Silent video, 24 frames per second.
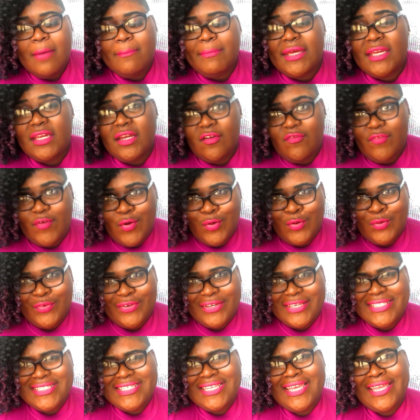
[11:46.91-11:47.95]
My hair felt
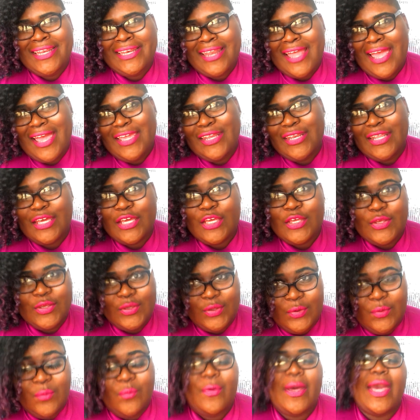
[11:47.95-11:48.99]
greasy and not in like a
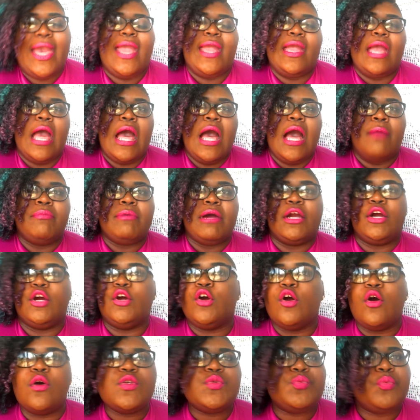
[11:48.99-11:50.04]
cute way. Uh, my
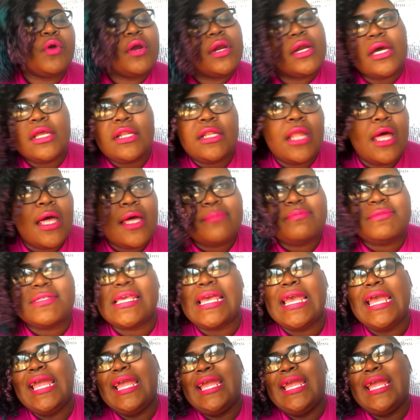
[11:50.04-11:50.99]
curls weren't clumped.